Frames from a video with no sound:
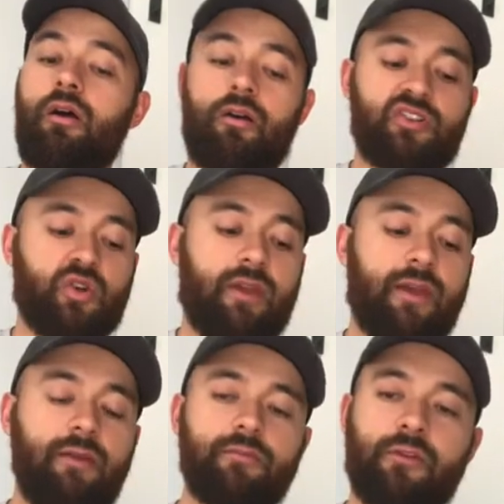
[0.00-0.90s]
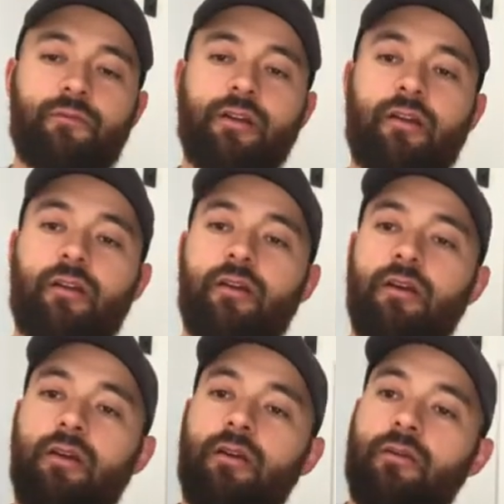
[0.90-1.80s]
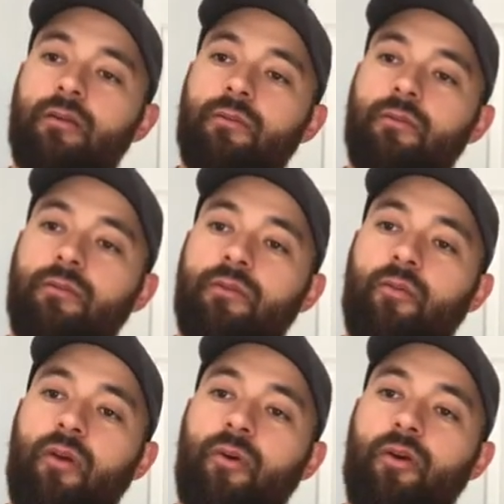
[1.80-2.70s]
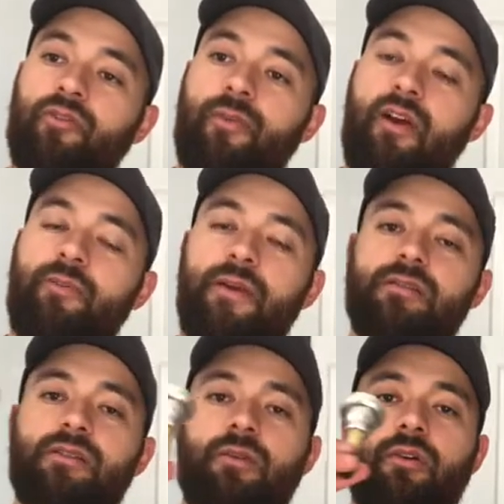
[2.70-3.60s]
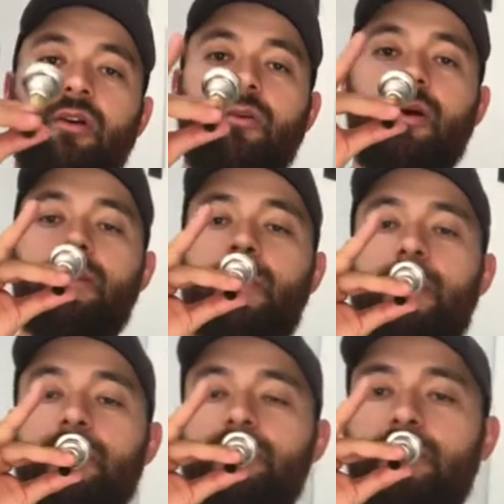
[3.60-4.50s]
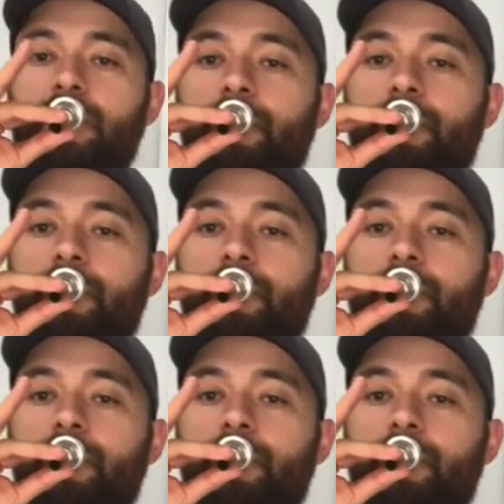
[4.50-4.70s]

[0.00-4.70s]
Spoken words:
Try that. Forget the way we hold the mouthpiece. Here we go. 1, 2.